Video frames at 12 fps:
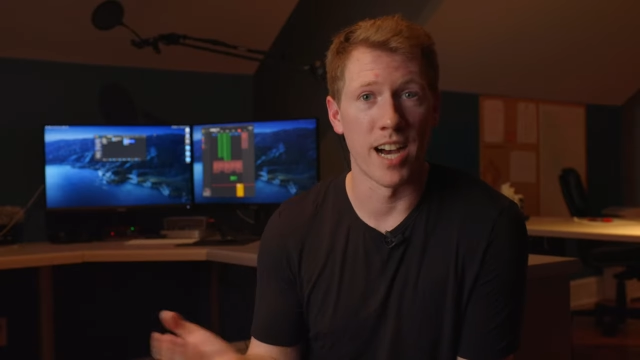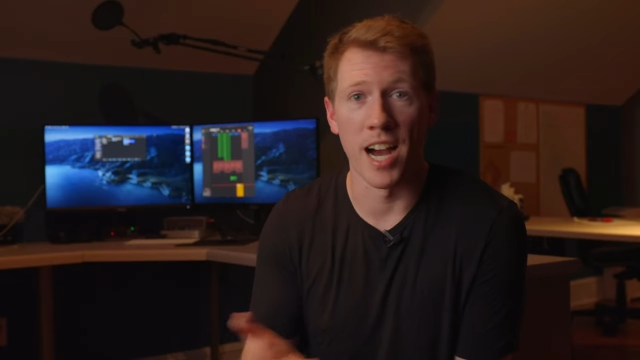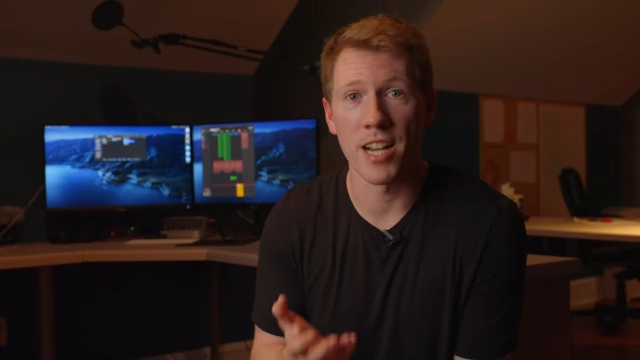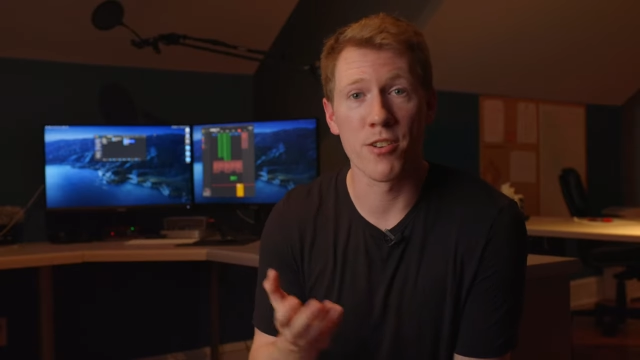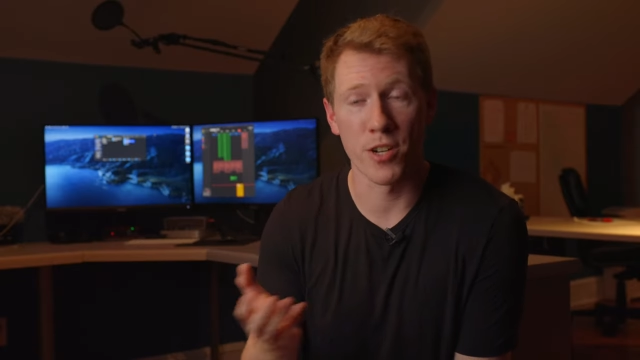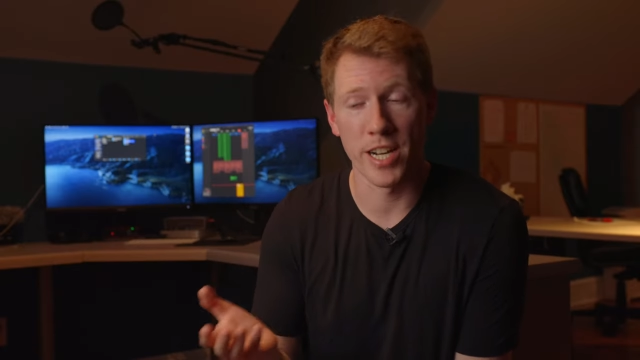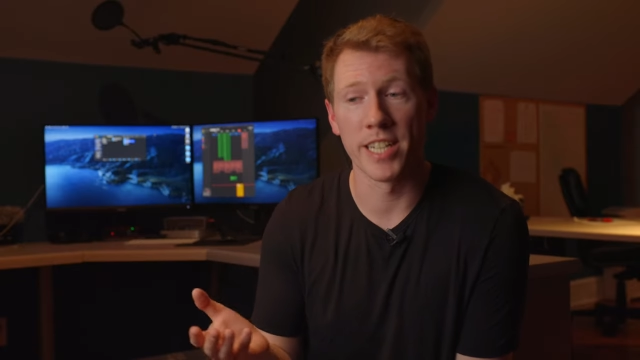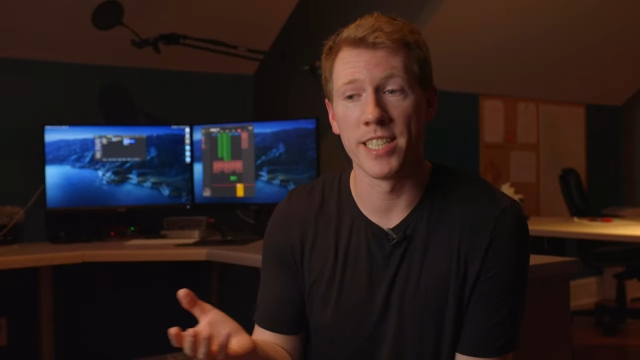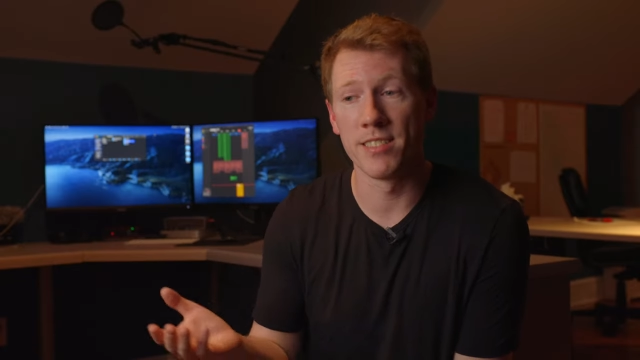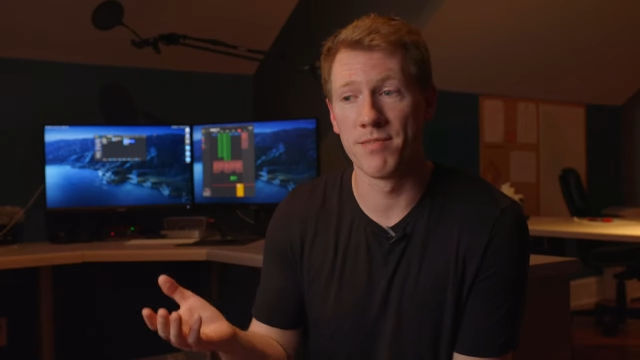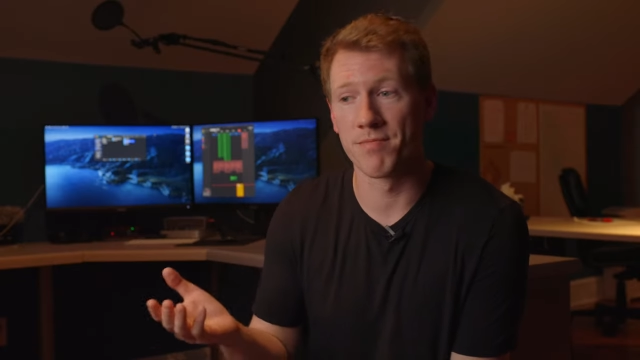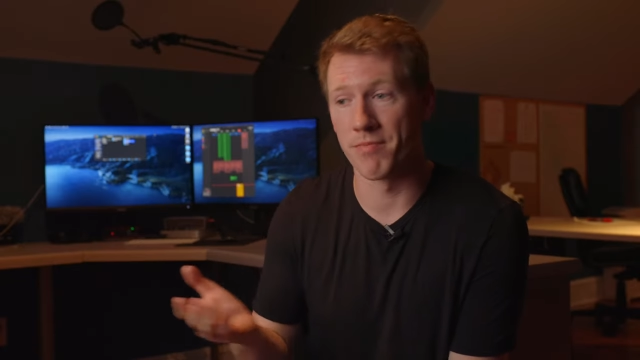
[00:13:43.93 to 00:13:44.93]
I
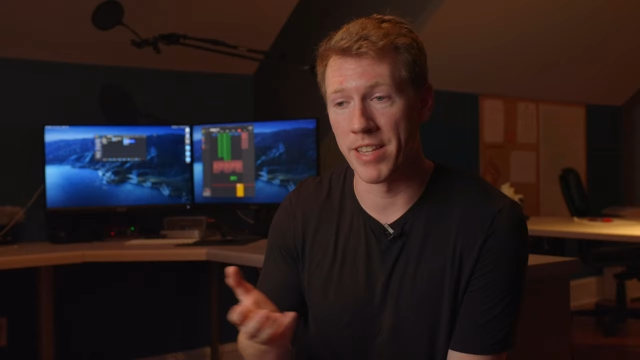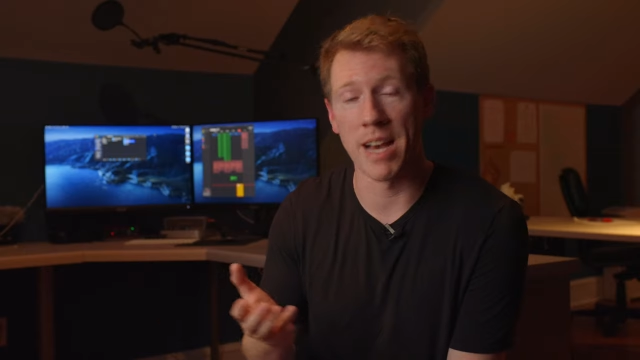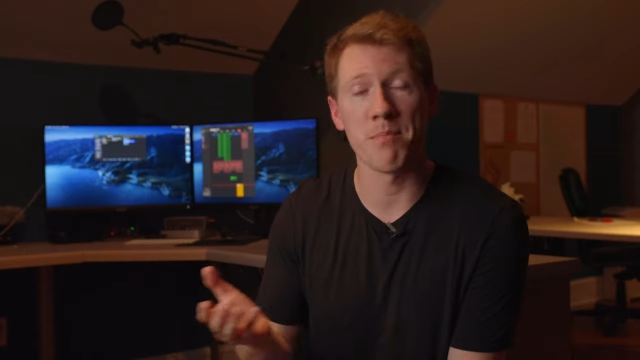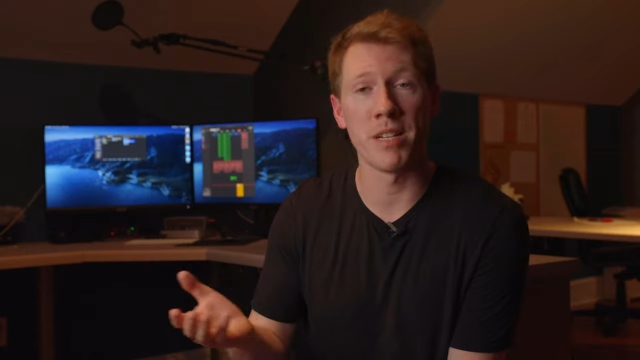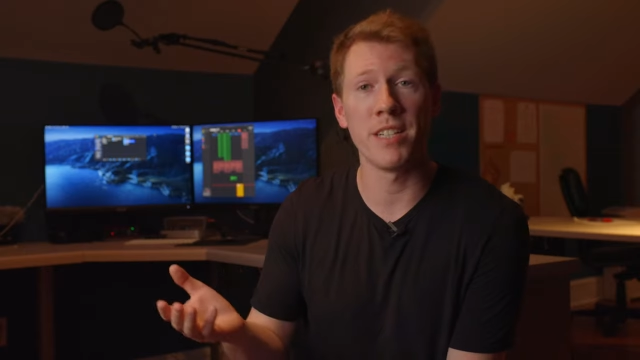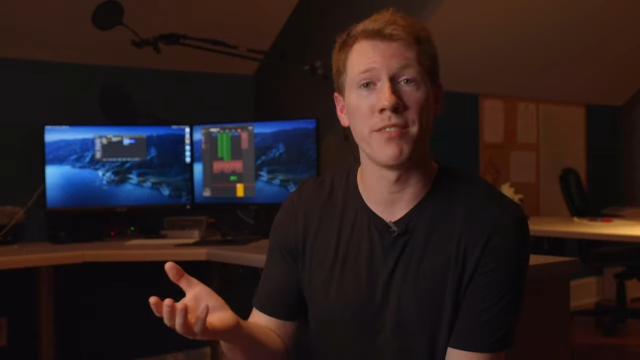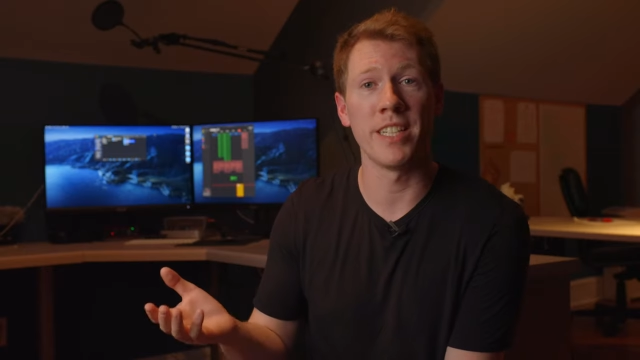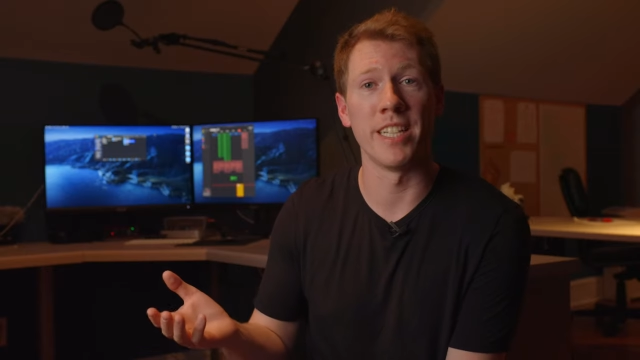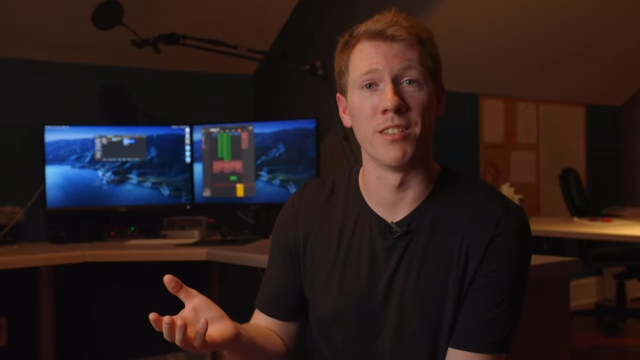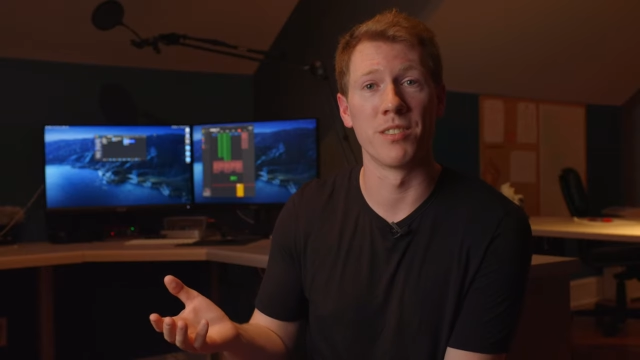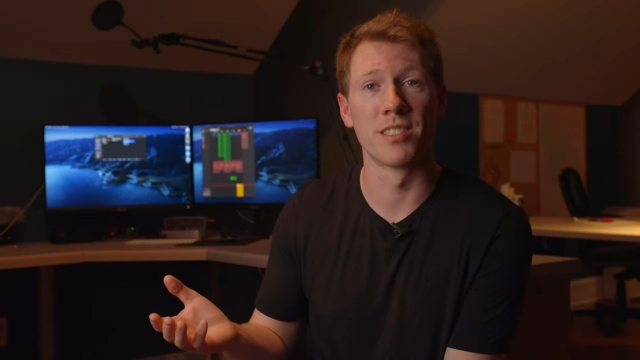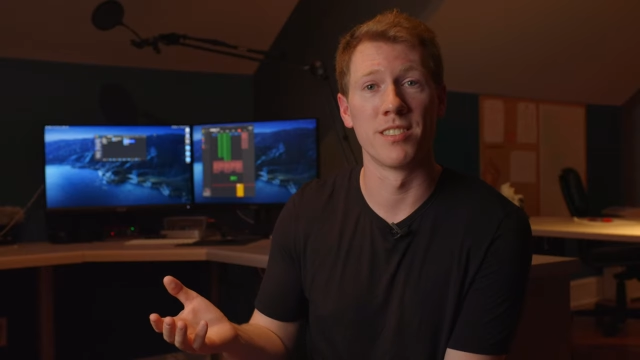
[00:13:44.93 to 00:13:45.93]
created that many
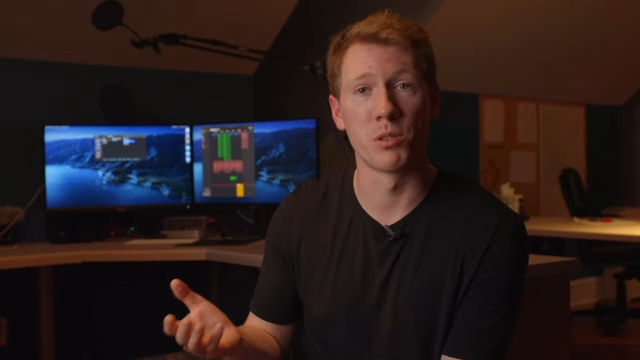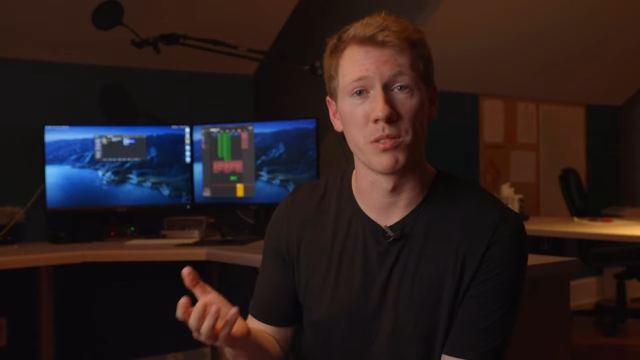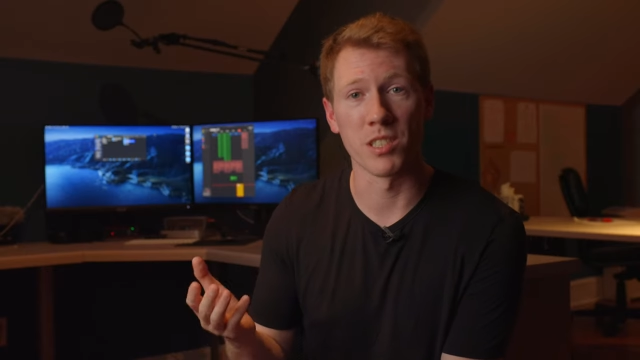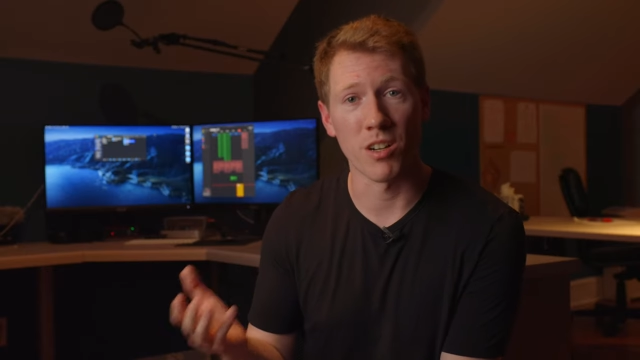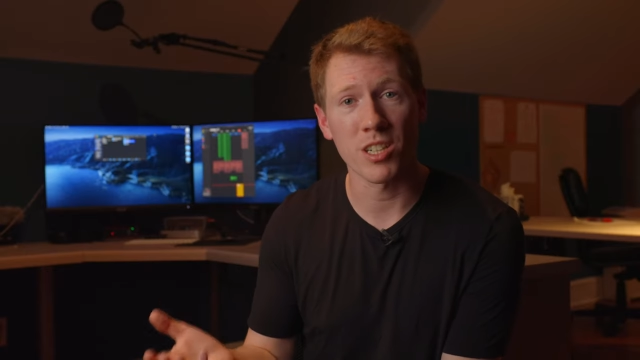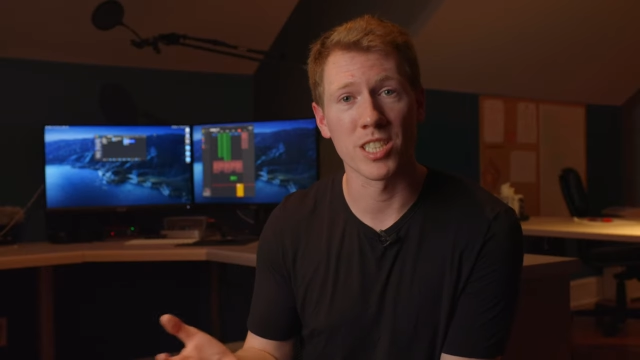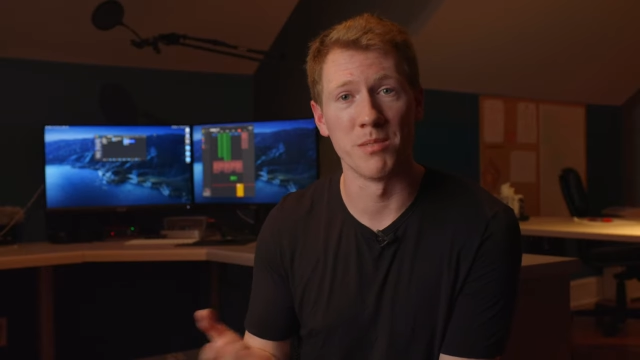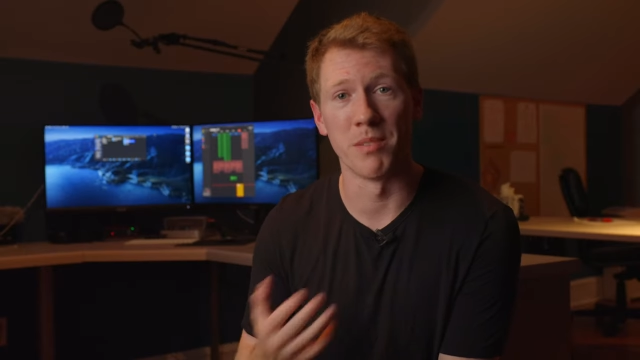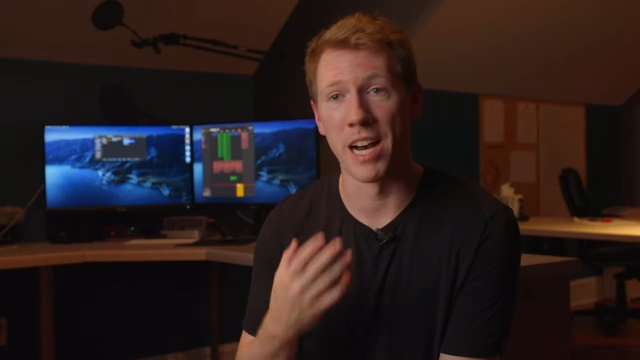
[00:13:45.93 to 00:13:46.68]
videos, which was awesome.